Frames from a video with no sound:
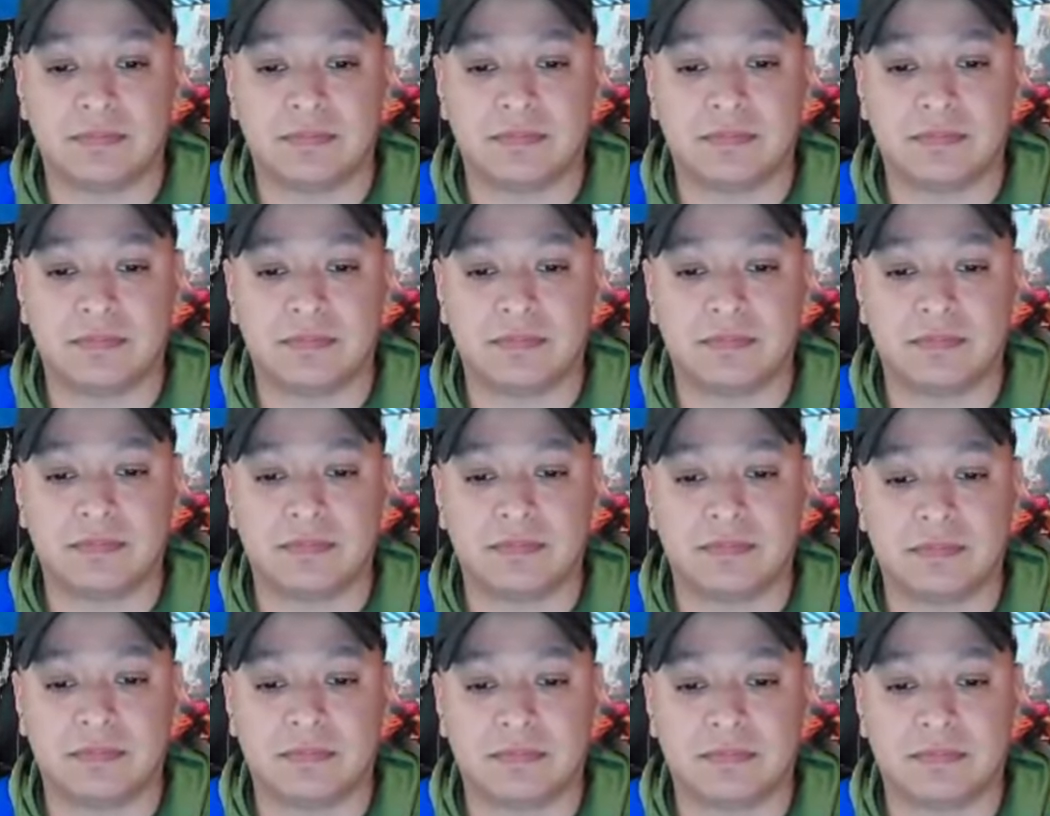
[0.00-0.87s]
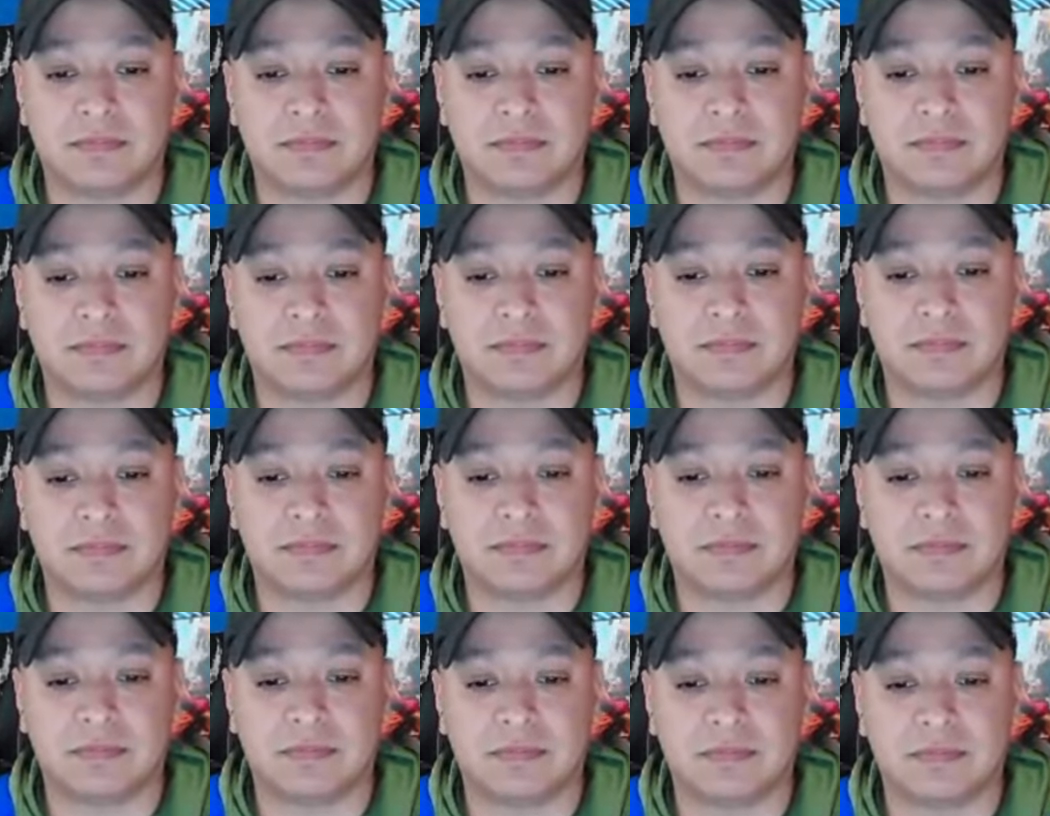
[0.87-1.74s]

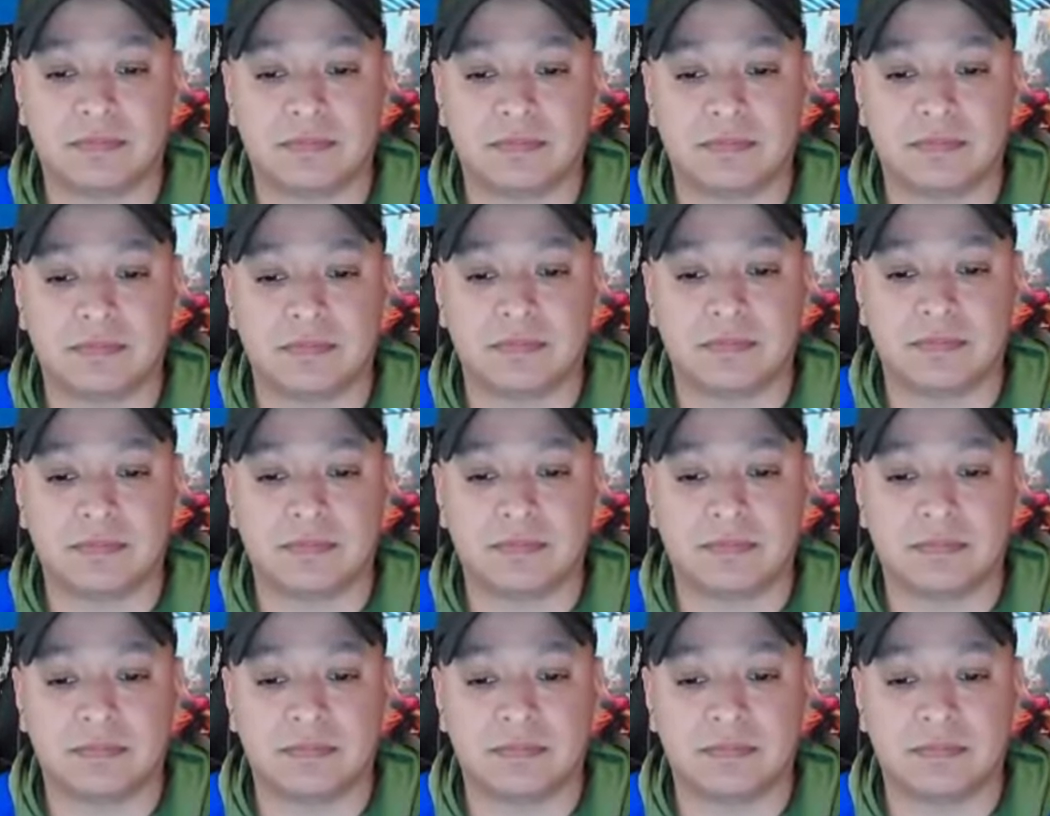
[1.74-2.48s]
This person isn't speaking.